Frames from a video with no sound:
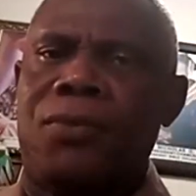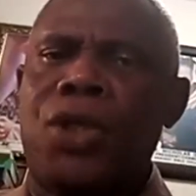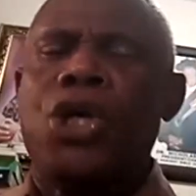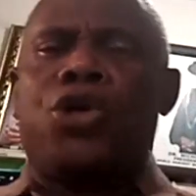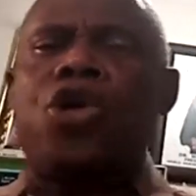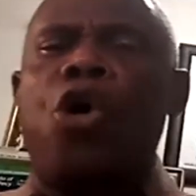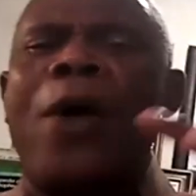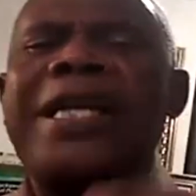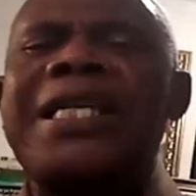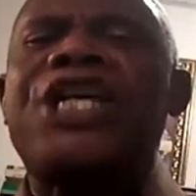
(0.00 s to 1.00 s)
You know,
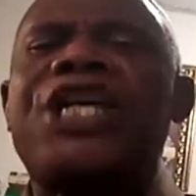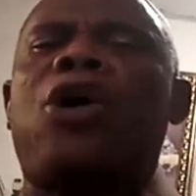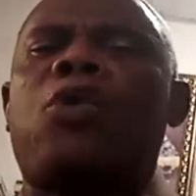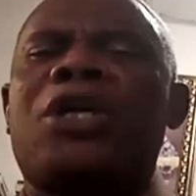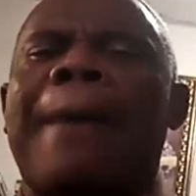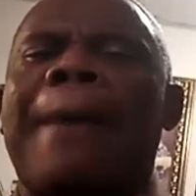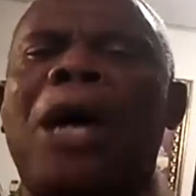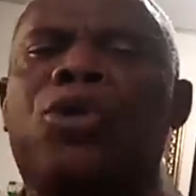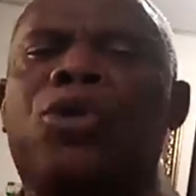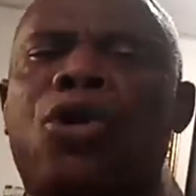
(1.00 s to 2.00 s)
when Gideon was
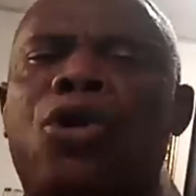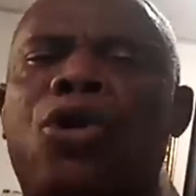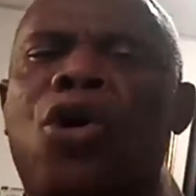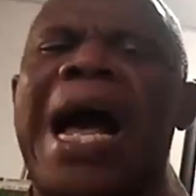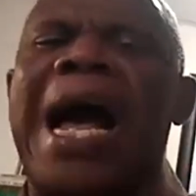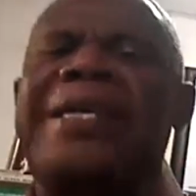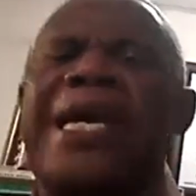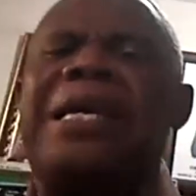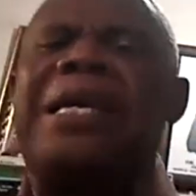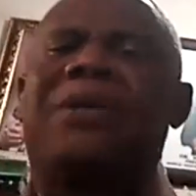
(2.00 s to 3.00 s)
about to go and
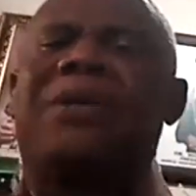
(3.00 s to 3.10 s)
then